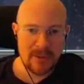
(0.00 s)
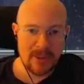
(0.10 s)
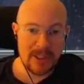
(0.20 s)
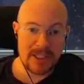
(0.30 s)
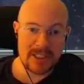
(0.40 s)

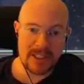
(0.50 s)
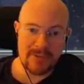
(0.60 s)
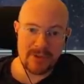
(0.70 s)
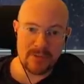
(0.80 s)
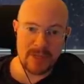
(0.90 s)
Well, at least the
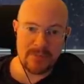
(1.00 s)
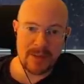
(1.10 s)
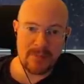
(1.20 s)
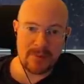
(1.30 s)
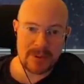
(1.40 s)
level 2 med
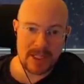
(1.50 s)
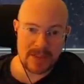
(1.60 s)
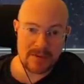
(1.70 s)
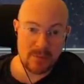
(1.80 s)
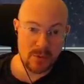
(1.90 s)
bay protect
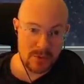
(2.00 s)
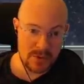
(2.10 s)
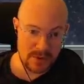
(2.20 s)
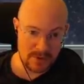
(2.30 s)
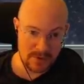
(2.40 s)
us from
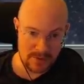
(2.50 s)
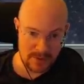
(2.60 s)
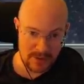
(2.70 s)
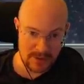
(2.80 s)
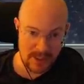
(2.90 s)
losing crew,
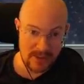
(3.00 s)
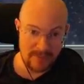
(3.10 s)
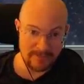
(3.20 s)
so I'll take it.